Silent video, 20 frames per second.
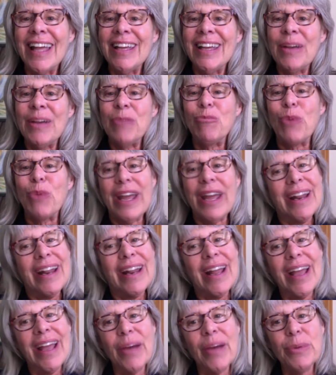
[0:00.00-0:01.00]
Bret,
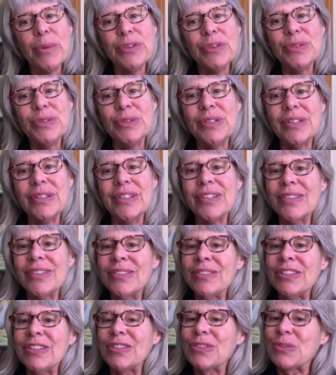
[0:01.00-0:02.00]
how would you
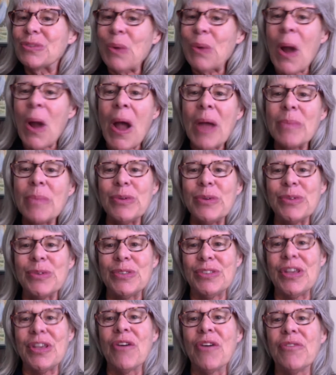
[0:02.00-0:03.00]
describe
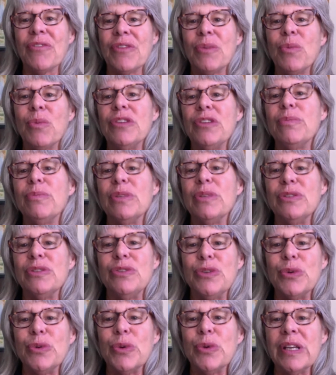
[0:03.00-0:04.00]
yourself and what you've been
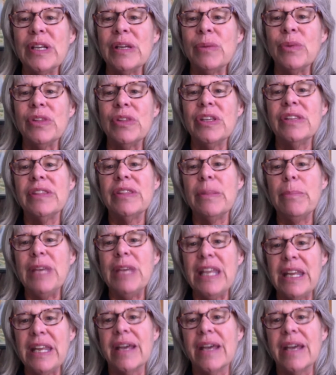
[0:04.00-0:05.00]
doing within the media?